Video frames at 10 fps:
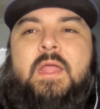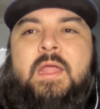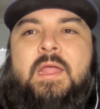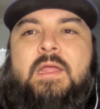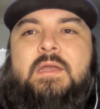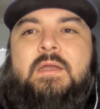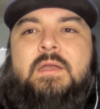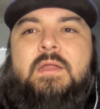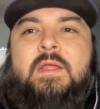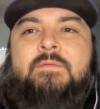
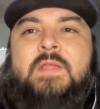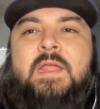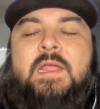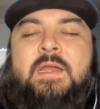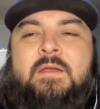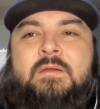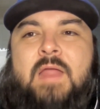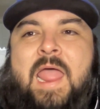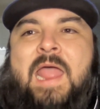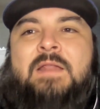And if they can
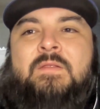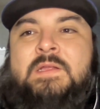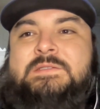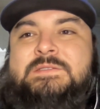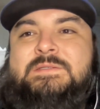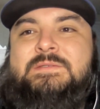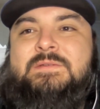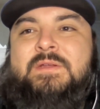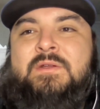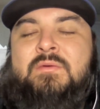add this,
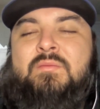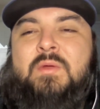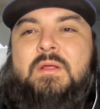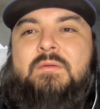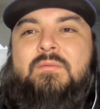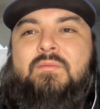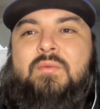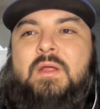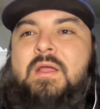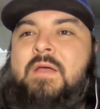
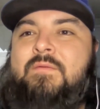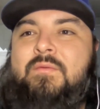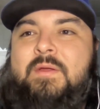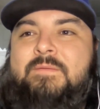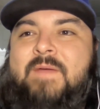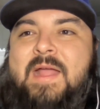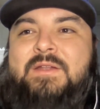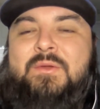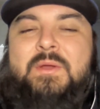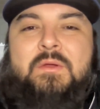recovery
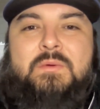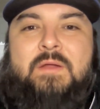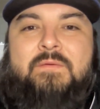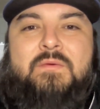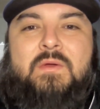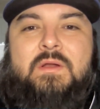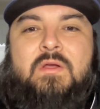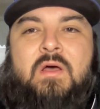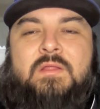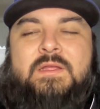factory or whatever you want to
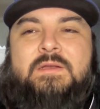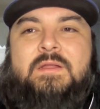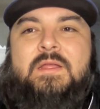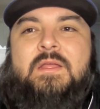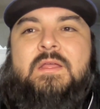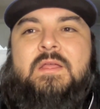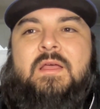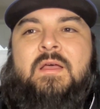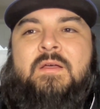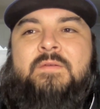call it,
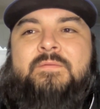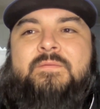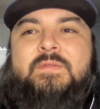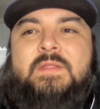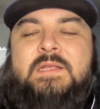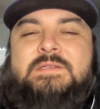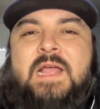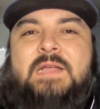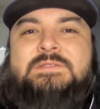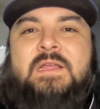of these
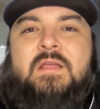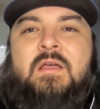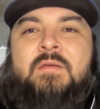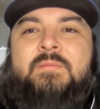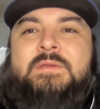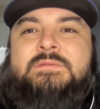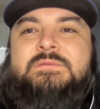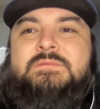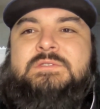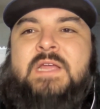guys that come
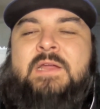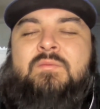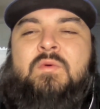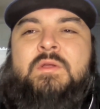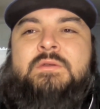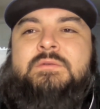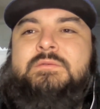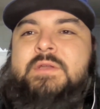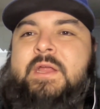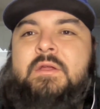and sign
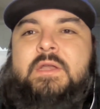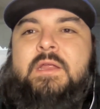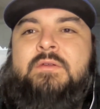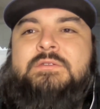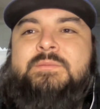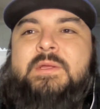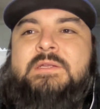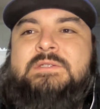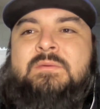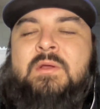1-year deals
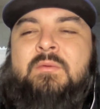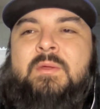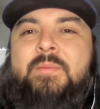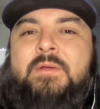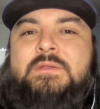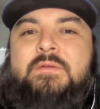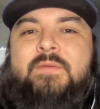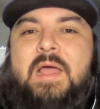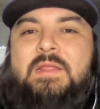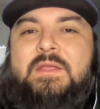because they want to rebuild their
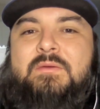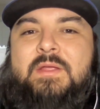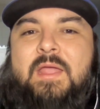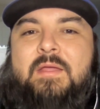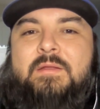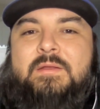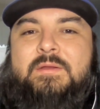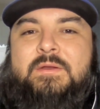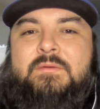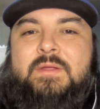value and
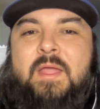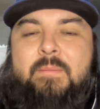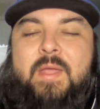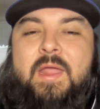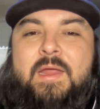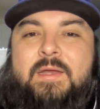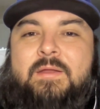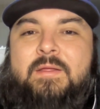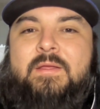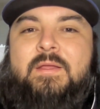get paid,